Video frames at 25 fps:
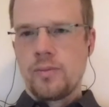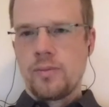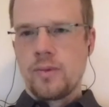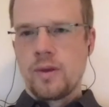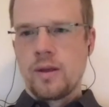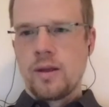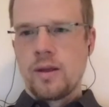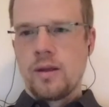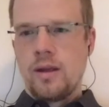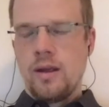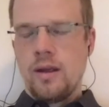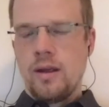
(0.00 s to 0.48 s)

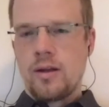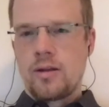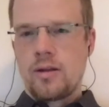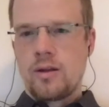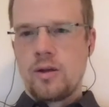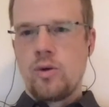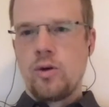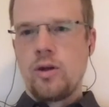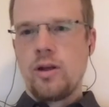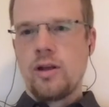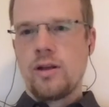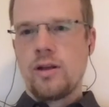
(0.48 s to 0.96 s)

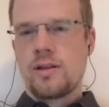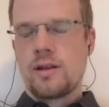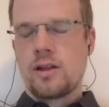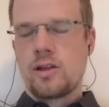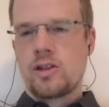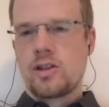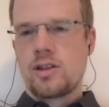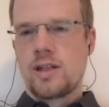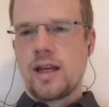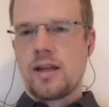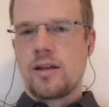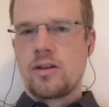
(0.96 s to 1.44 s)
including such
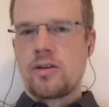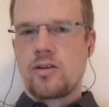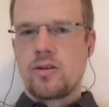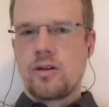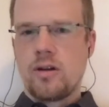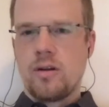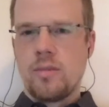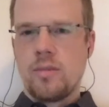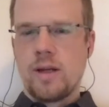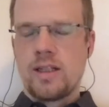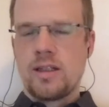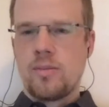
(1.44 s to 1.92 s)
central
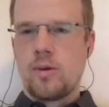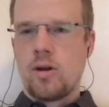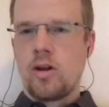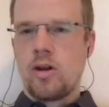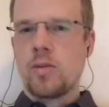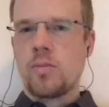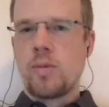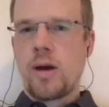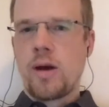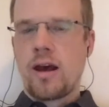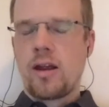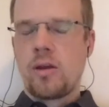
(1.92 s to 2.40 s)
metabolic
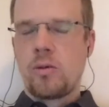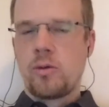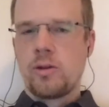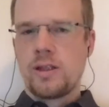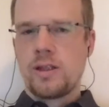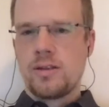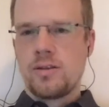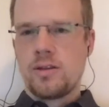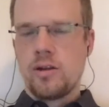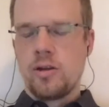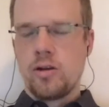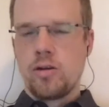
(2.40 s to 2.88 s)
pathways as
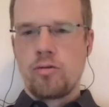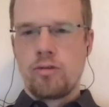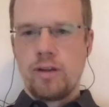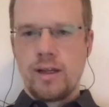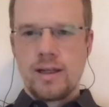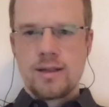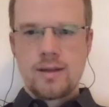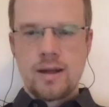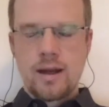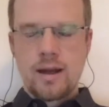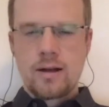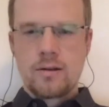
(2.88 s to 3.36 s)
the urea
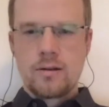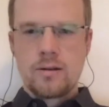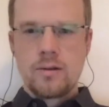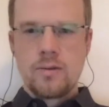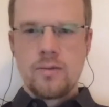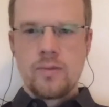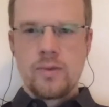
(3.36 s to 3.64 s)
cycle,